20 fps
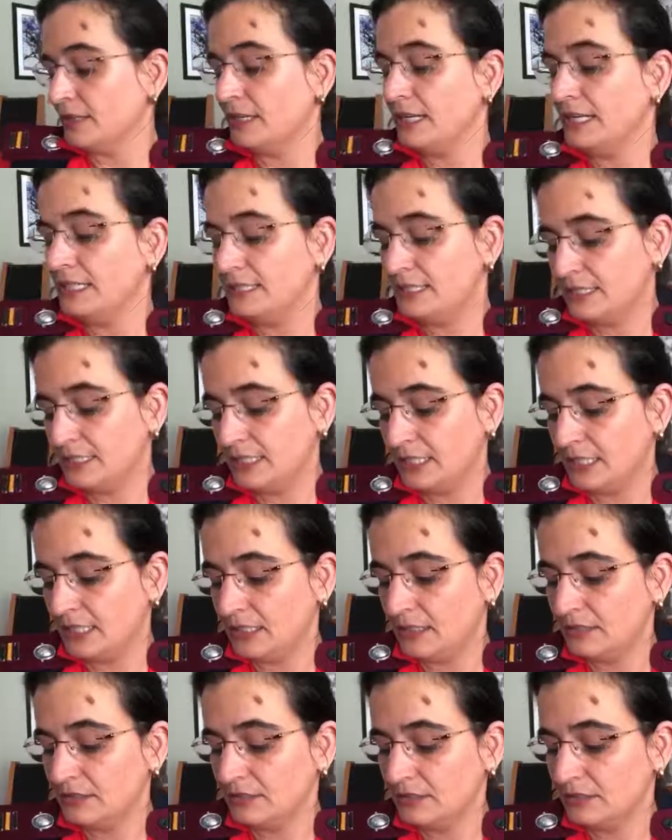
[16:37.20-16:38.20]
Let's see.
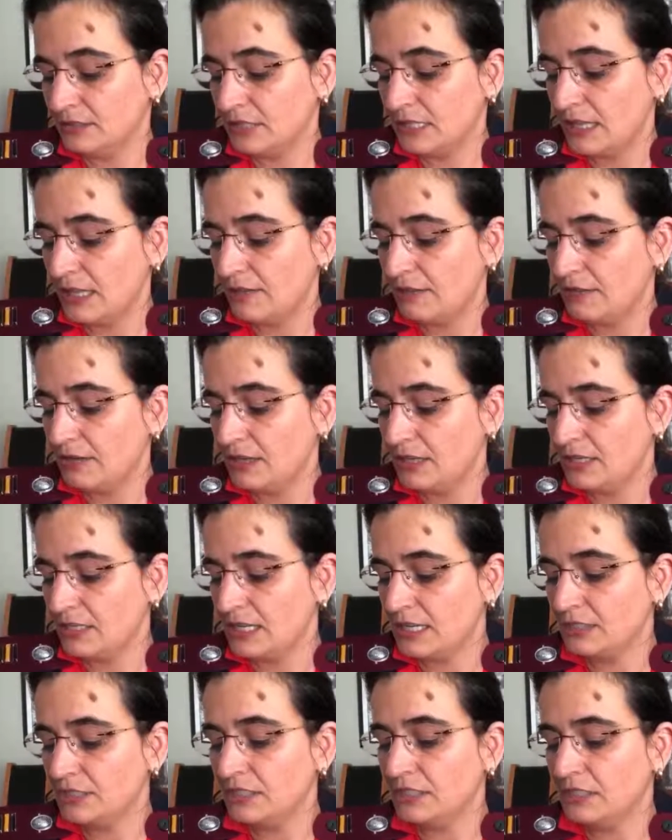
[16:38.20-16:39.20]
South Africa is
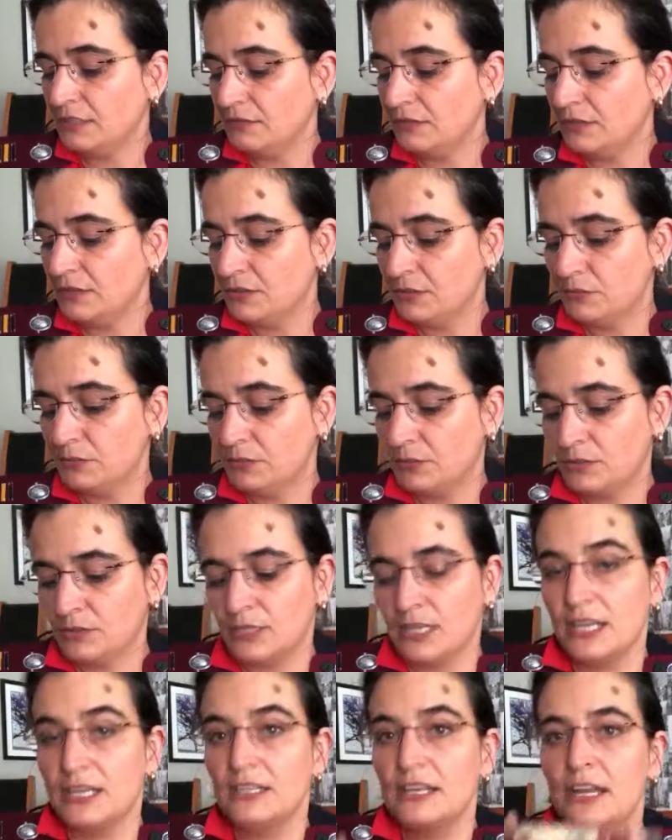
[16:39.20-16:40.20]
actually difficult because
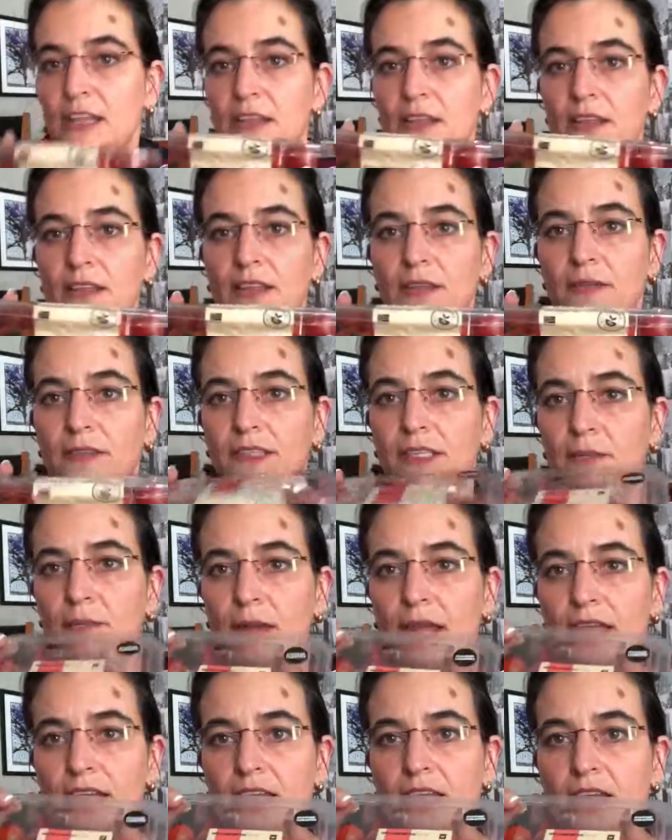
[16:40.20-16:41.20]
now the
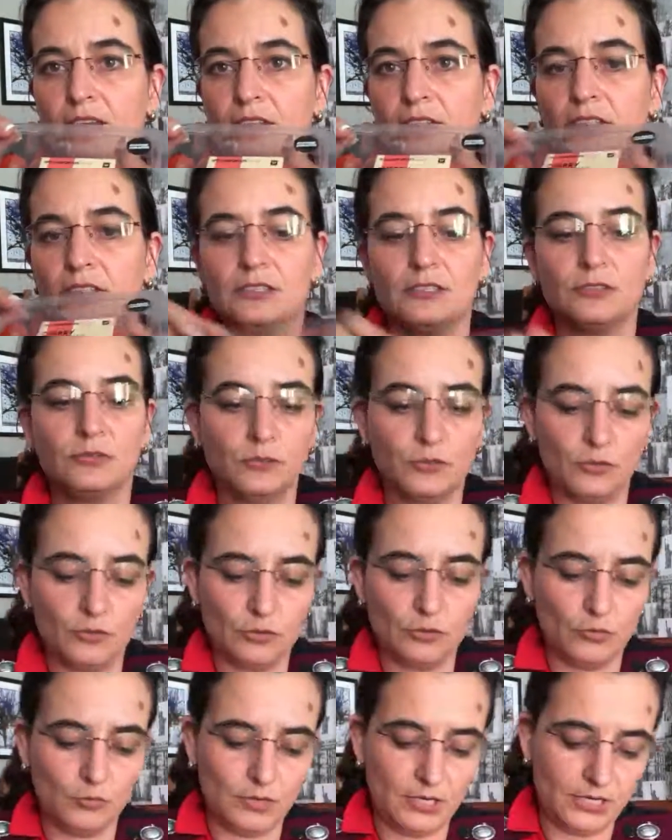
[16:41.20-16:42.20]
tomatoes,
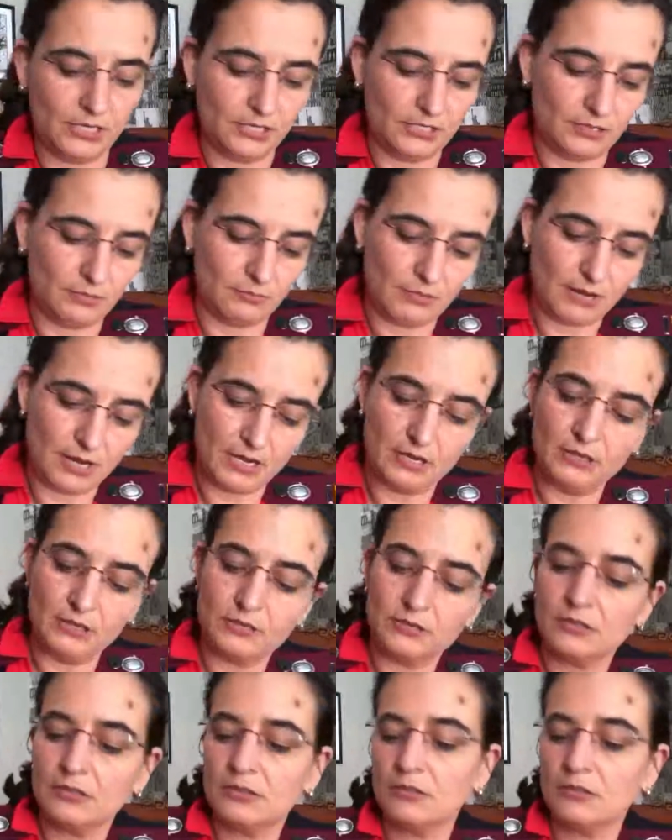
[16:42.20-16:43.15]
also Willie's tomatoes,